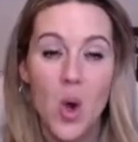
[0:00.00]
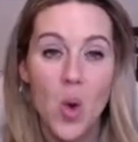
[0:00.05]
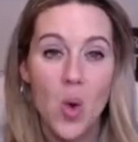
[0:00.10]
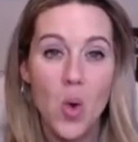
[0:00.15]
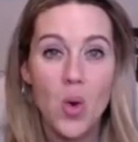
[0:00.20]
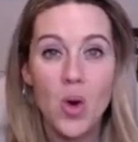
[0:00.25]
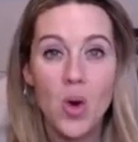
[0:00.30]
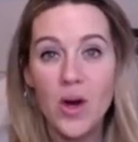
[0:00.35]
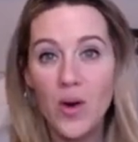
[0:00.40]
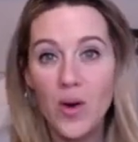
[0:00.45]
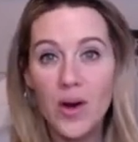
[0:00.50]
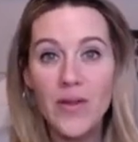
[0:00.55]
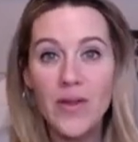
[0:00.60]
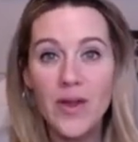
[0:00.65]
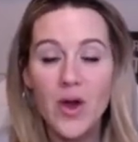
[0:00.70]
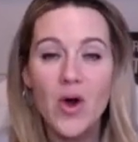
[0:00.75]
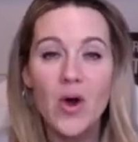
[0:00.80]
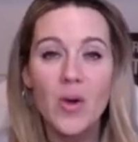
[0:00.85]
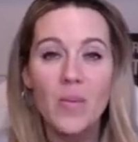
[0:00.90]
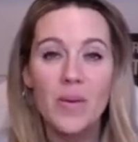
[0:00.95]
or in
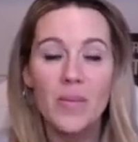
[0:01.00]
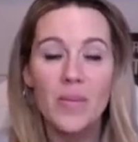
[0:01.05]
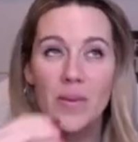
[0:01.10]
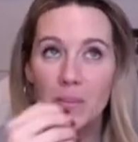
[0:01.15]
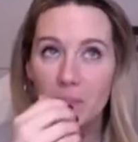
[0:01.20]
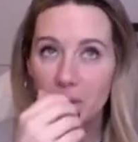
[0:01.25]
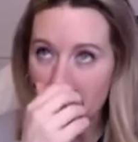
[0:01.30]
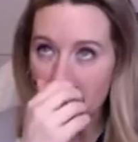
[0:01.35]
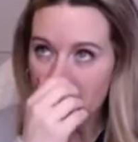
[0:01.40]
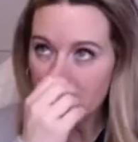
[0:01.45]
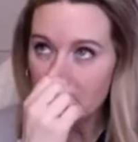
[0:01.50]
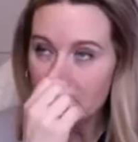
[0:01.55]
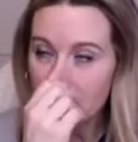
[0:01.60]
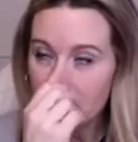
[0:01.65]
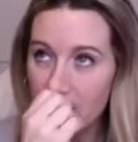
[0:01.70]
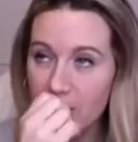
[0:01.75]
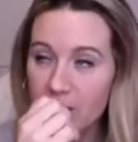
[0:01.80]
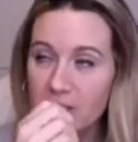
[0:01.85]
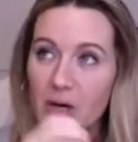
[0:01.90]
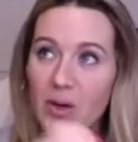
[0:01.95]
the home, but let's just
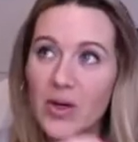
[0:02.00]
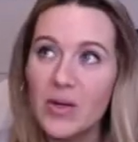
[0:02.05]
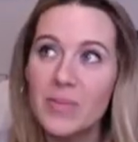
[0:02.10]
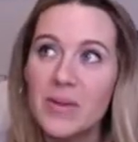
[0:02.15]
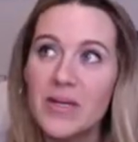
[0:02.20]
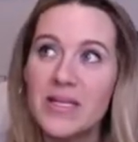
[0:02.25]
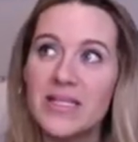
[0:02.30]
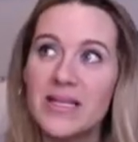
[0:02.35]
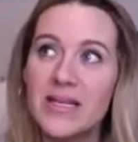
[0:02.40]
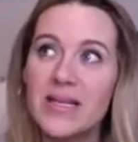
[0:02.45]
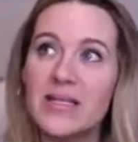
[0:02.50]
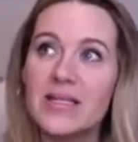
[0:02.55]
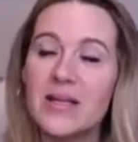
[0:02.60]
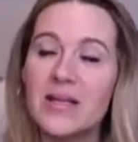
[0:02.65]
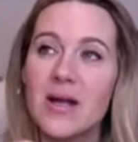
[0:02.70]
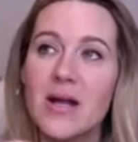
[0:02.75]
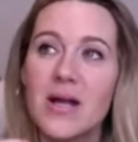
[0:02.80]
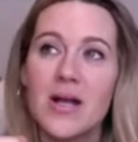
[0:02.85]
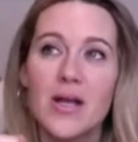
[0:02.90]
start with business.